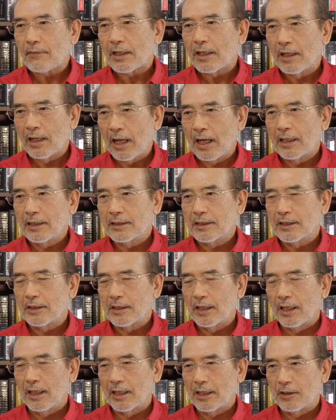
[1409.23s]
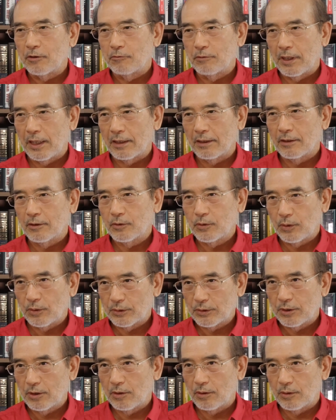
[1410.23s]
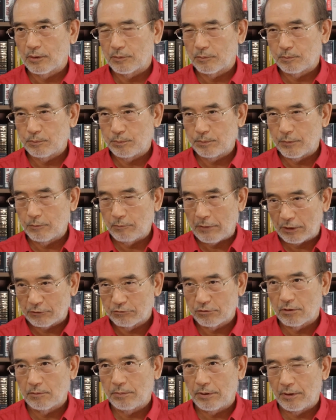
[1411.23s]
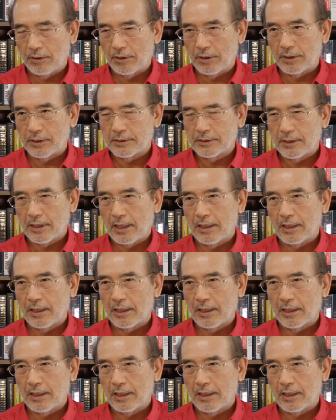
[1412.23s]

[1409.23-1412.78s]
lined it in red. Tokyo metropolis,